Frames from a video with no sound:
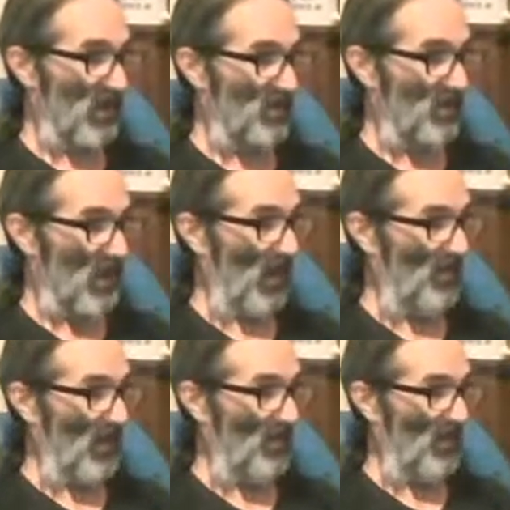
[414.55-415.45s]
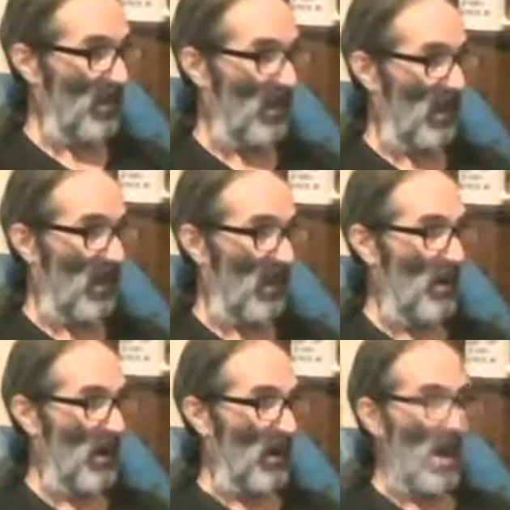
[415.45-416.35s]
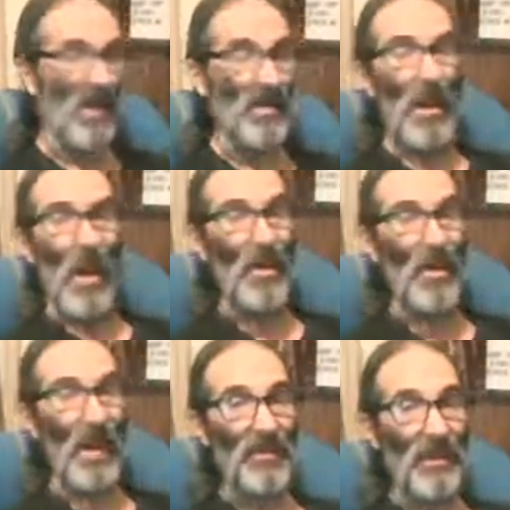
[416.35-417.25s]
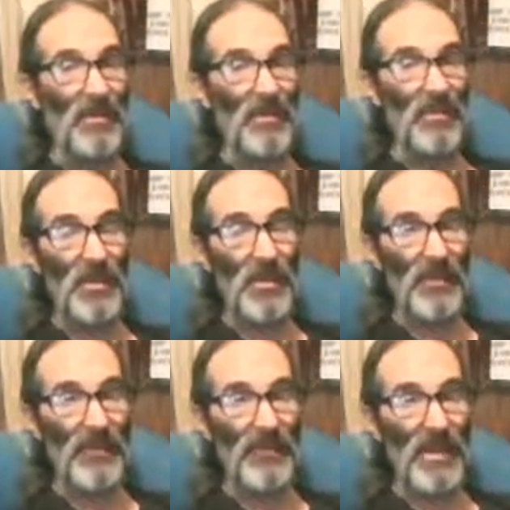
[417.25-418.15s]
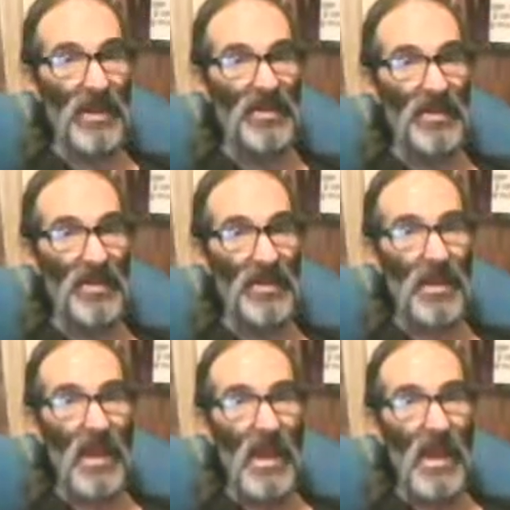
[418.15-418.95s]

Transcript: And it's wrapped up in all, and they're all wrapped up in Twitter and Facebook,